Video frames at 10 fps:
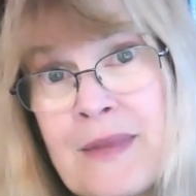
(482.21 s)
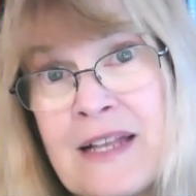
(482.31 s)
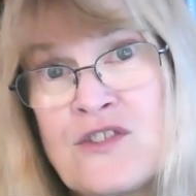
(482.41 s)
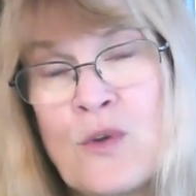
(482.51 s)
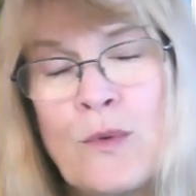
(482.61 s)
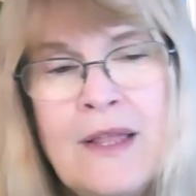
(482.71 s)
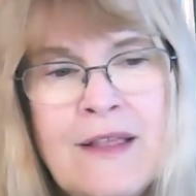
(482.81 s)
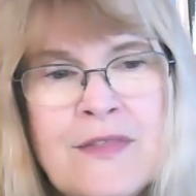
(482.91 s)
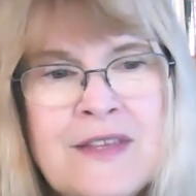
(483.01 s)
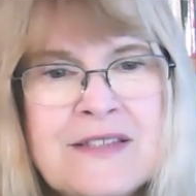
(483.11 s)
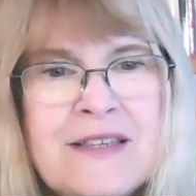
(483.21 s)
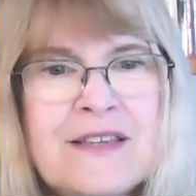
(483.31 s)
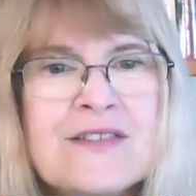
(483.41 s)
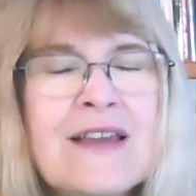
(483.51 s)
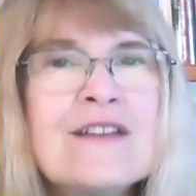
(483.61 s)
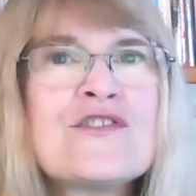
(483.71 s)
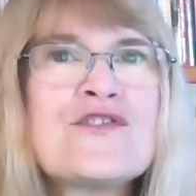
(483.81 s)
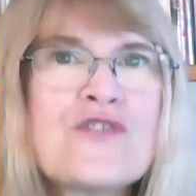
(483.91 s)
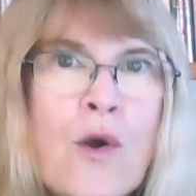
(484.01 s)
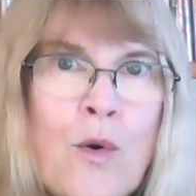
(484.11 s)
And so this is
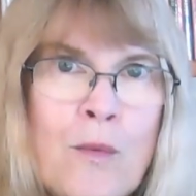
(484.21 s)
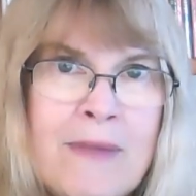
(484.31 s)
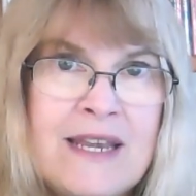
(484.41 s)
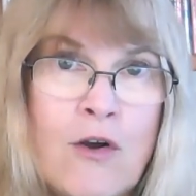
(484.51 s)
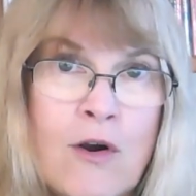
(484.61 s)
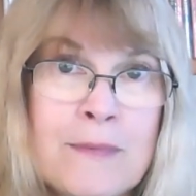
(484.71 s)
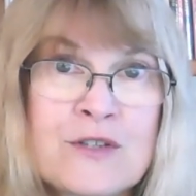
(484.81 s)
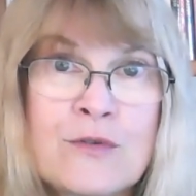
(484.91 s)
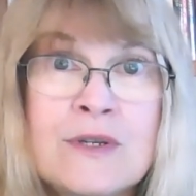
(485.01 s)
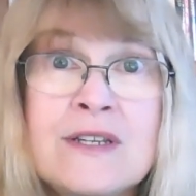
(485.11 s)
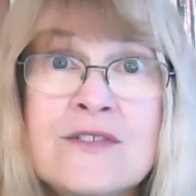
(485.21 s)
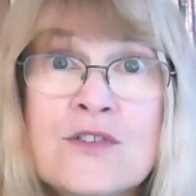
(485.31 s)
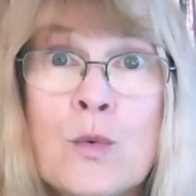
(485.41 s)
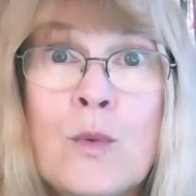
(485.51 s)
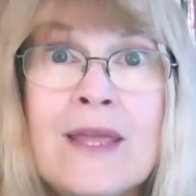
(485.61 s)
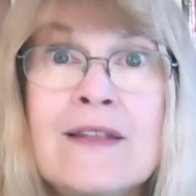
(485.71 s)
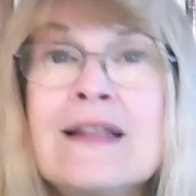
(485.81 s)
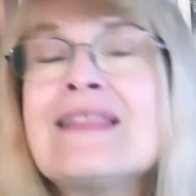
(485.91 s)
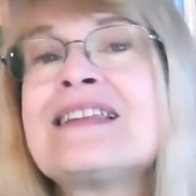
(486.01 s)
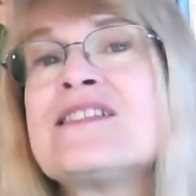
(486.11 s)
so many opportunities to win
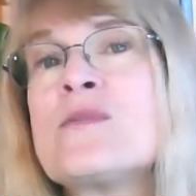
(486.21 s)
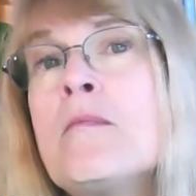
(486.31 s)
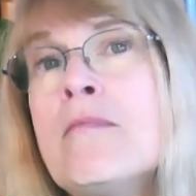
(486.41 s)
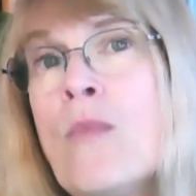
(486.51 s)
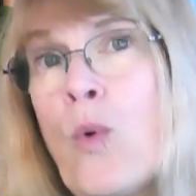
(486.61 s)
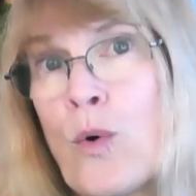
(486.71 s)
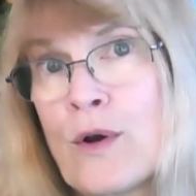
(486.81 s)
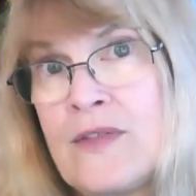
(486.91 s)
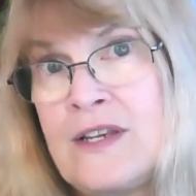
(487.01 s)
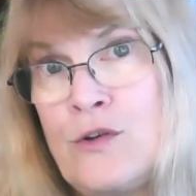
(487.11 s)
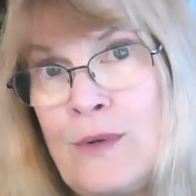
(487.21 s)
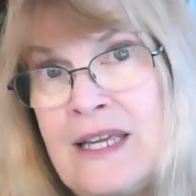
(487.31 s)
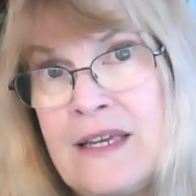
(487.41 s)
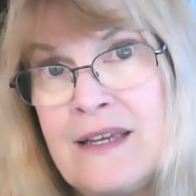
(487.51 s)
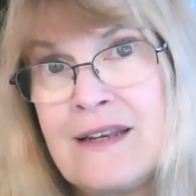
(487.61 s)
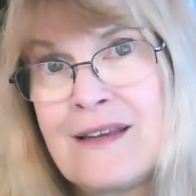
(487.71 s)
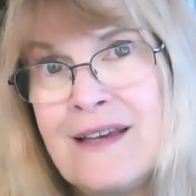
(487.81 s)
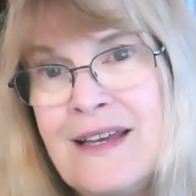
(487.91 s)
that it's more than you need.